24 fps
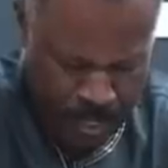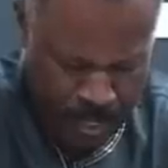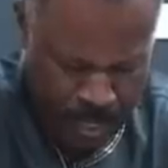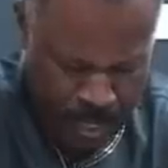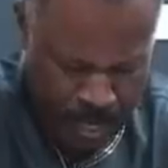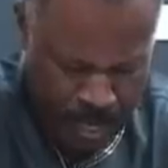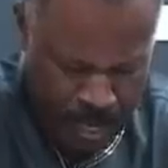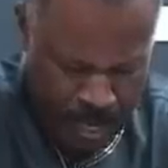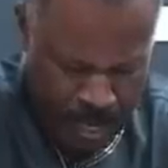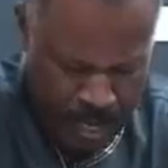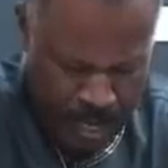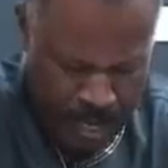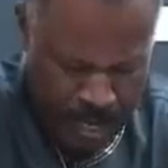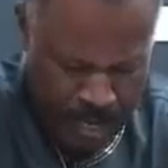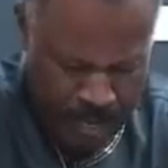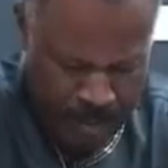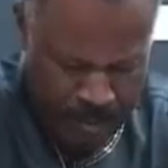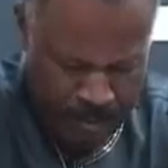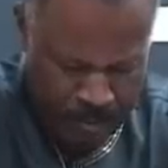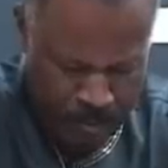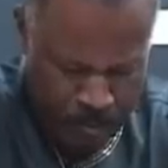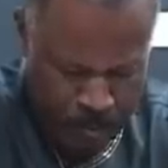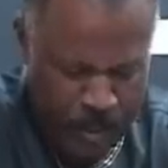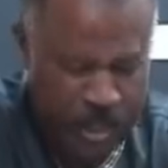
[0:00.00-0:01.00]

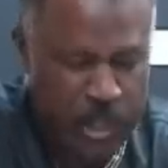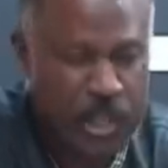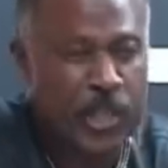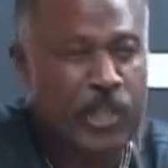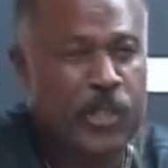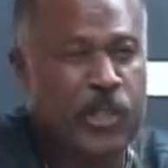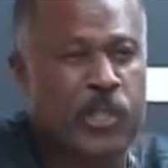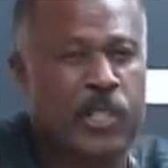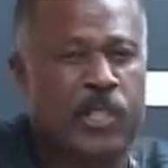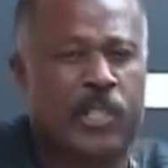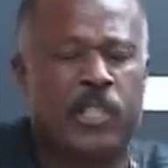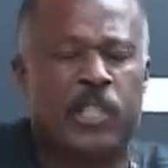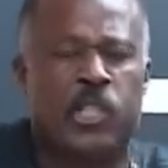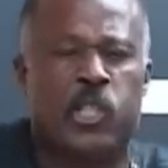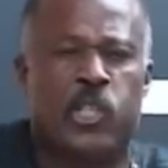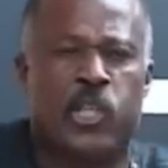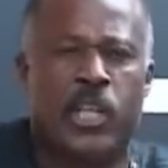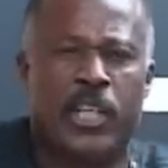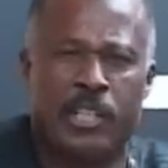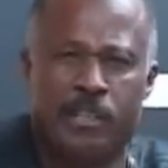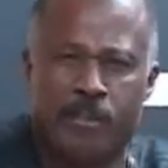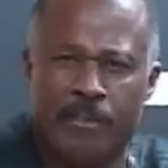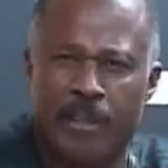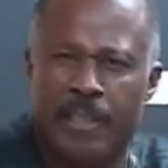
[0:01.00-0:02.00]
Richards is a
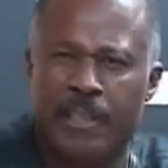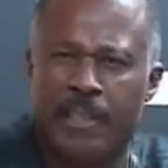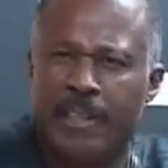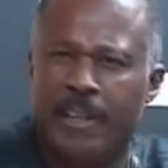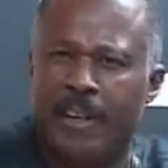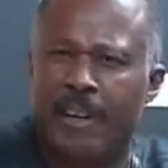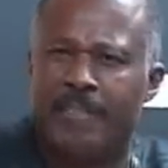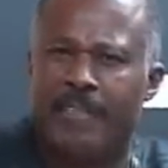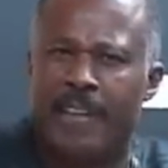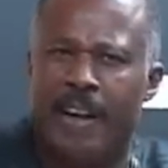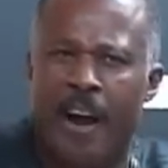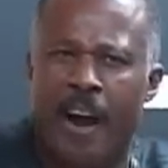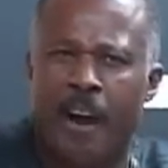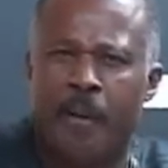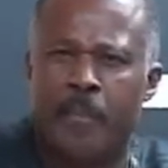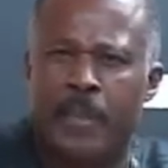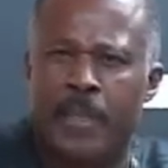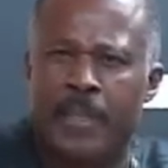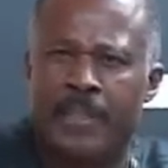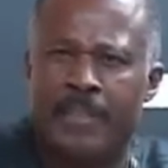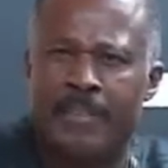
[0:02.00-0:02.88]
general of the army.